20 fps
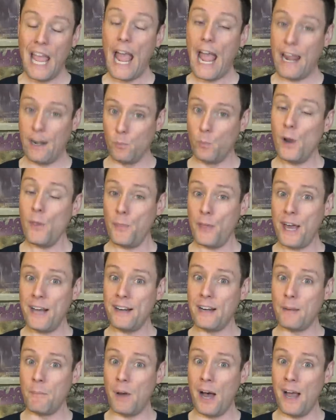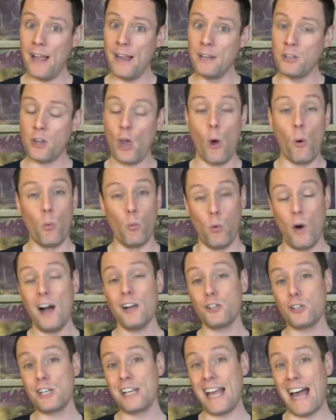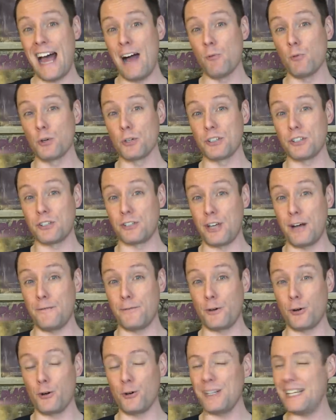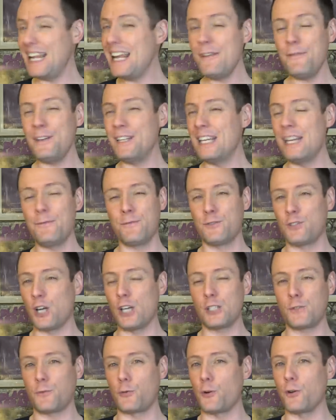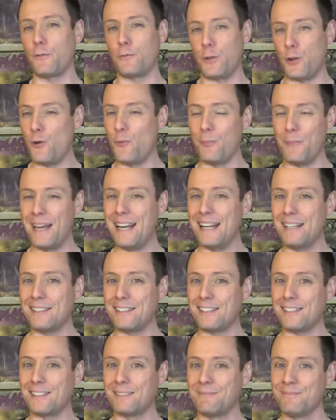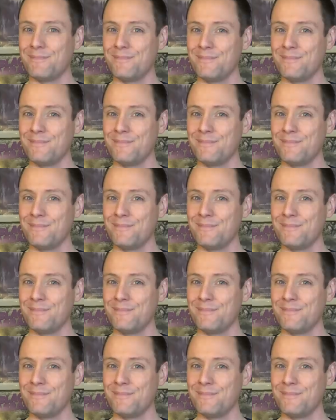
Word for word: And with that in mind, watching Howard suffer, even if just for a few minutes,